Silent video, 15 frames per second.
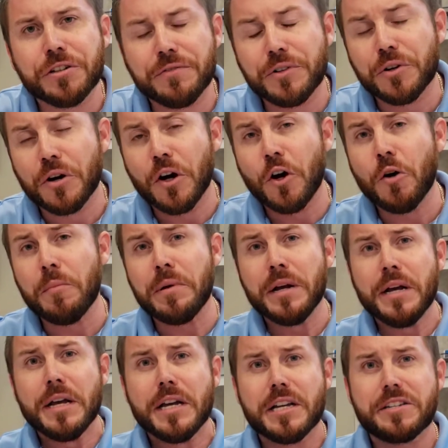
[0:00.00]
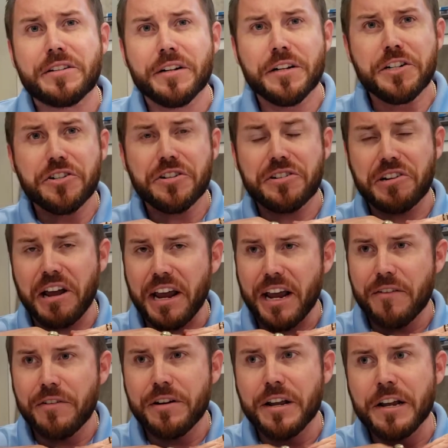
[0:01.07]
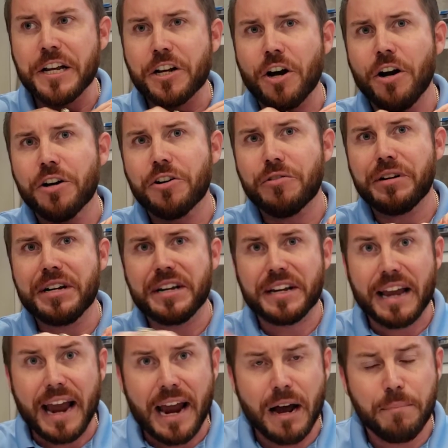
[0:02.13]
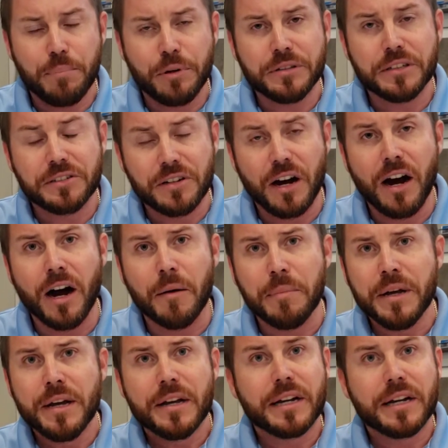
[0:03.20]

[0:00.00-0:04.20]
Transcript: of your home. Instead of just having a concrete cap on the top,